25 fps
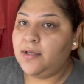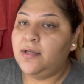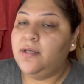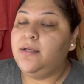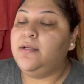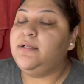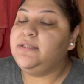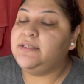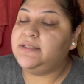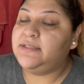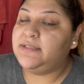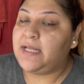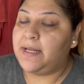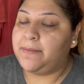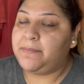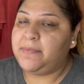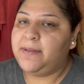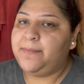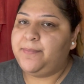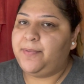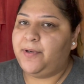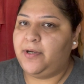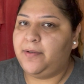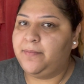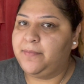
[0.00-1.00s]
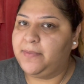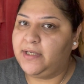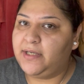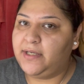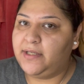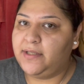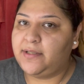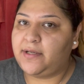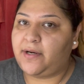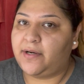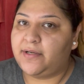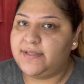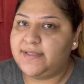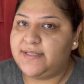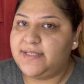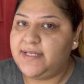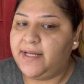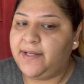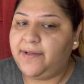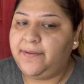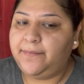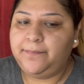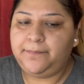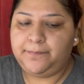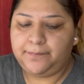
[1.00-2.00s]
semi-permanent yard
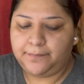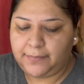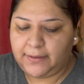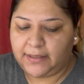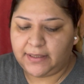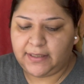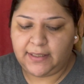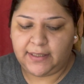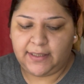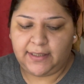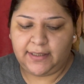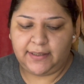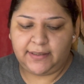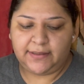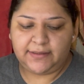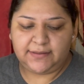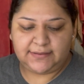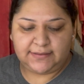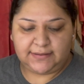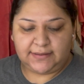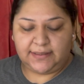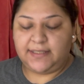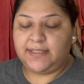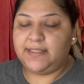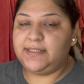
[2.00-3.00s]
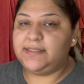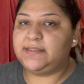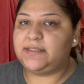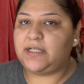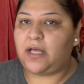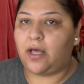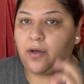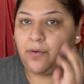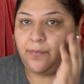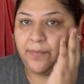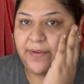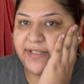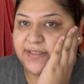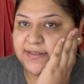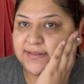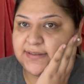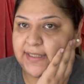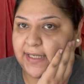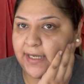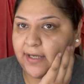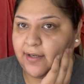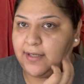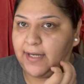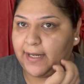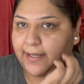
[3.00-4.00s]
sale because he's always
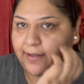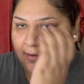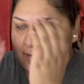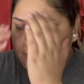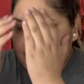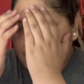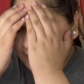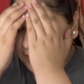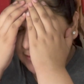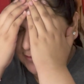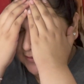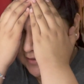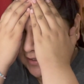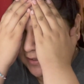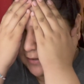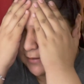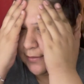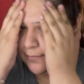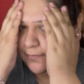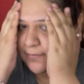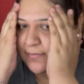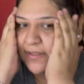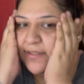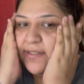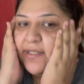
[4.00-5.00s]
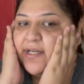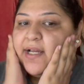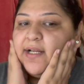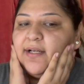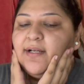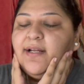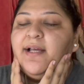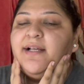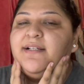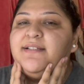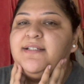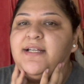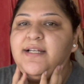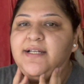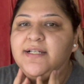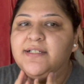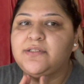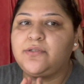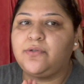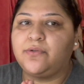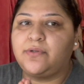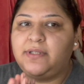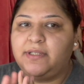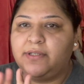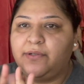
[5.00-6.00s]
there, like all the time. He kind of has like his
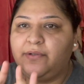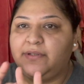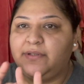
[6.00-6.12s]
own little